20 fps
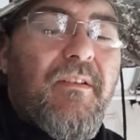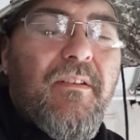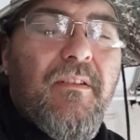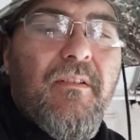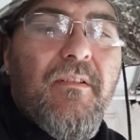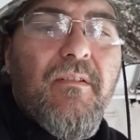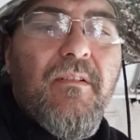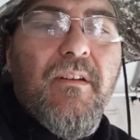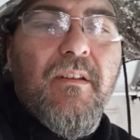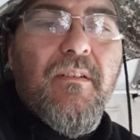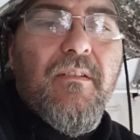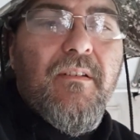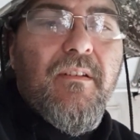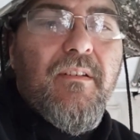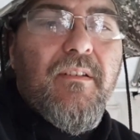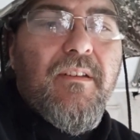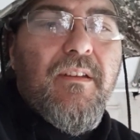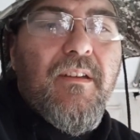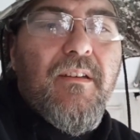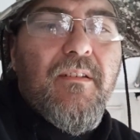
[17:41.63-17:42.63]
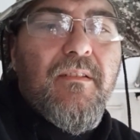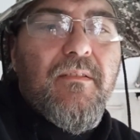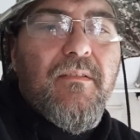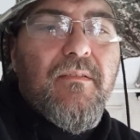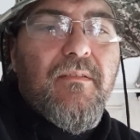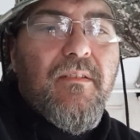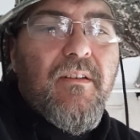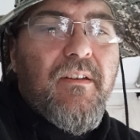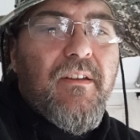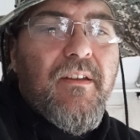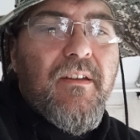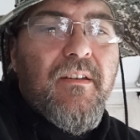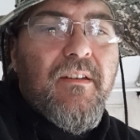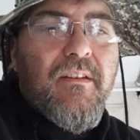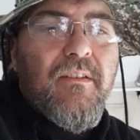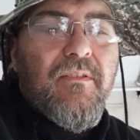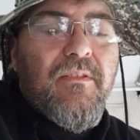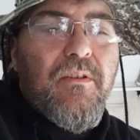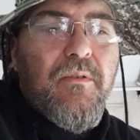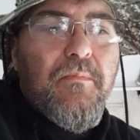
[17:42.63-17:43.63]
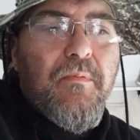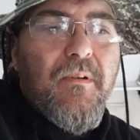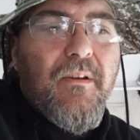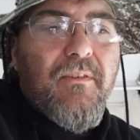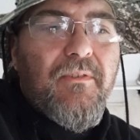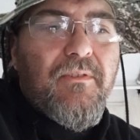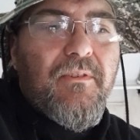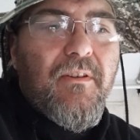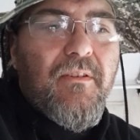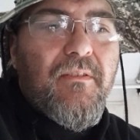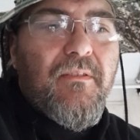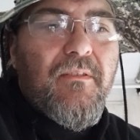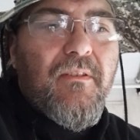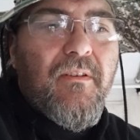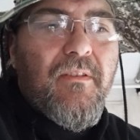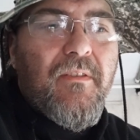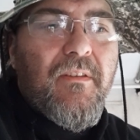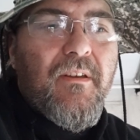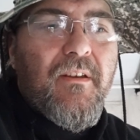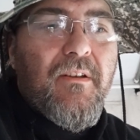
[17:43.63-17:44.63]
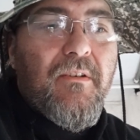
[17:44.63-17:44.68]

I can't get too pressed on that.